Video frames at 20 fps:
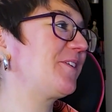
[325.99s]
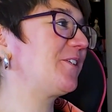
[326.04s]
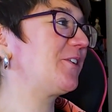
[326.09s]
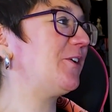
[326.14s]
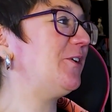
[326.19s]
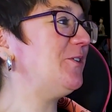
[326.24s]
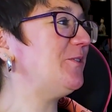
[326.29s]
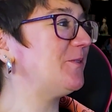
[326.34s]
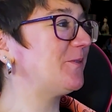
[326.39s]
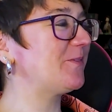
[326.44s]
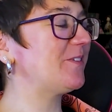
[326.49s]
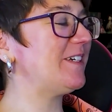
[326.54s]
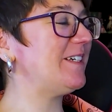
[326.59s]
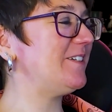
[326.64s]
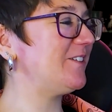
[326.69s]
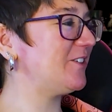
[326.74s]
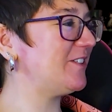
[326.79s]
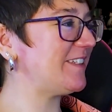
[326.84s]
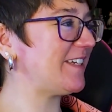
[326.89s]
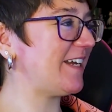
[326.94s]
Cool.
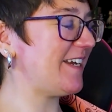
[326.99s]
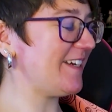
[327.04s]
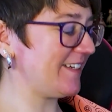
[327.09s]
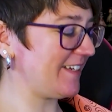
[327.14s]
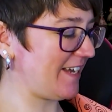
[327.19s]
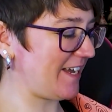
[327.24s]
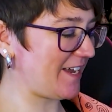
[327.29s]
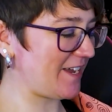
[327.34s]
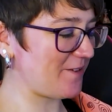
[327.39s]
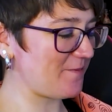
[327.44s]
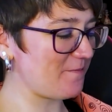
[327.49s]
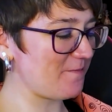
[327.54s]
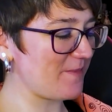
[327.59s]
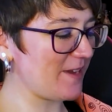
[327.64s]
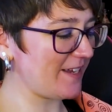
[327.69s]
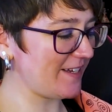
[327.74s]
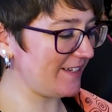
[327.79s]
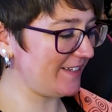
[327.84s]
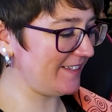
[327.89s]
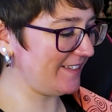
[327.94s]
Right, good deck.
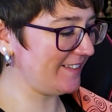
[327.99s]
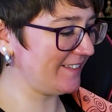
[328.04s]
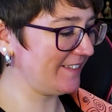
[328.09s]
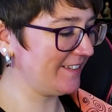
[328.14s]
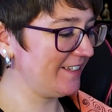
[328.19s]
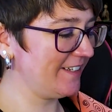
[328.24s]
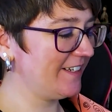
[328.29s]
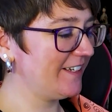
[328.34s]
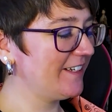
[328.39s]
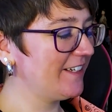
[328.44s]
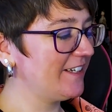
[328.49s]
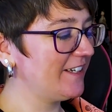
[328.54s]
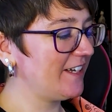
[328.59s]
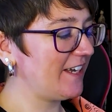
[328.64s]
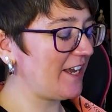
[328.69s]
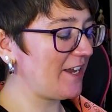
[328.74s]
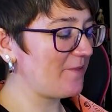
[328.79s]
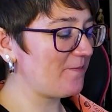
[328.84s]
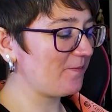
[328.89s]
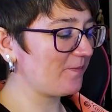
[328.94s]
Mine.
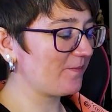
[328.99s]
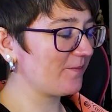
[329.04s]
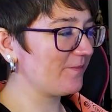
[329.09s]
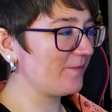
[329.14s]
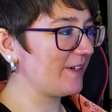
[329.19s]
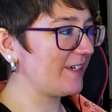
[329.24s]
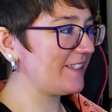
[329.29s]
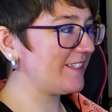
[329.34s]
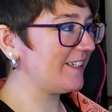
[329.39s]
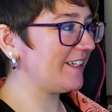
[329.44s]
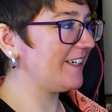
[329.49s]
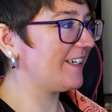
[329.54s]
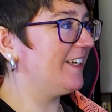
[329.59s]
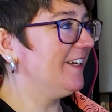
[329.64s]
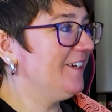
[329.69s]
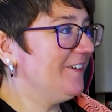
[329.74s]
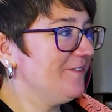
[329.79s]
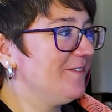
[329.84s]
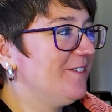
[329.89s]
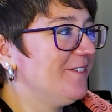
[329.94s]
My
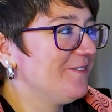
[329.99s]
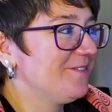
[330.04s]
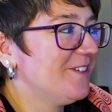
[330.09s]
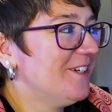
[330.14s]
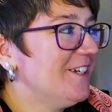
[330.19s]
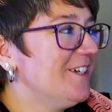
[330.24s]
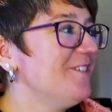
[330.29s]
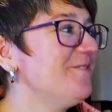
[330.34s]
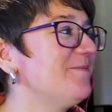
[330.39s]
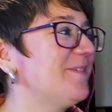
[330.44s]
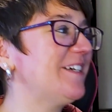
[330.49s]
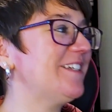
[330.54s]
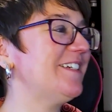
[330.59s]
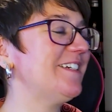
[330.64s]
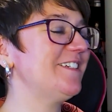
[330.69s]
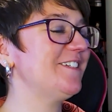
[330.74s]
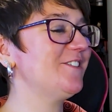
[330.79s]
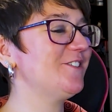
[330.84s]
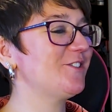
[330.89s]
deck's